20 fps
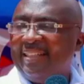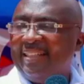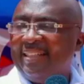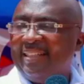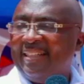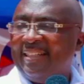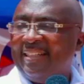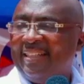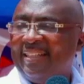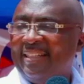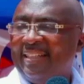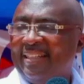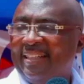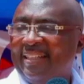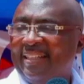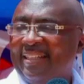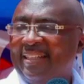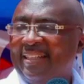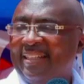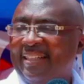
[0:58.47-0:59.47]

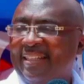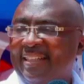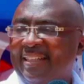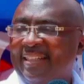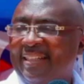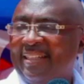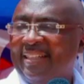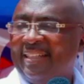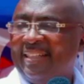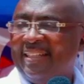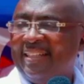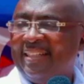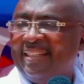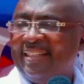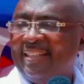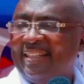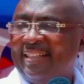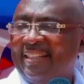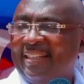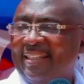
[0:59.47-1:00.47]

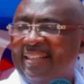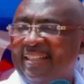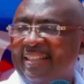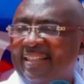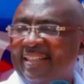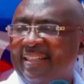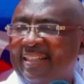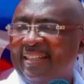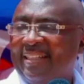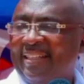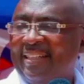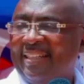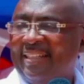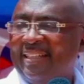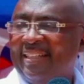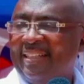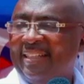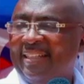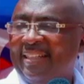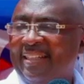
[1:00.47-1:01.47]

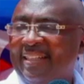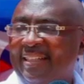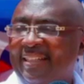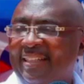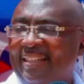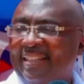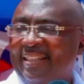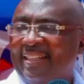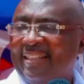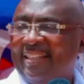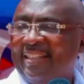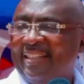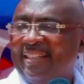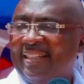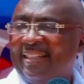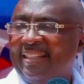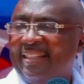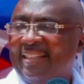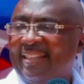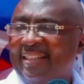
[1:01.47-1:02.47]

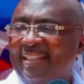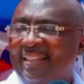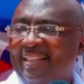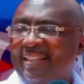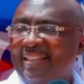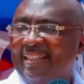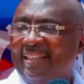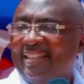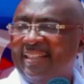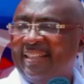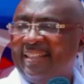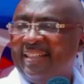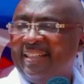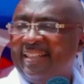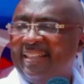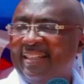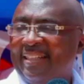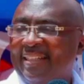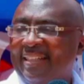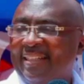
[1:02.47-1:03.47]

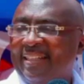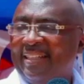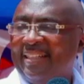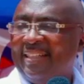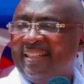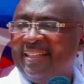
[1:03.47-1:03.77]
[no speech]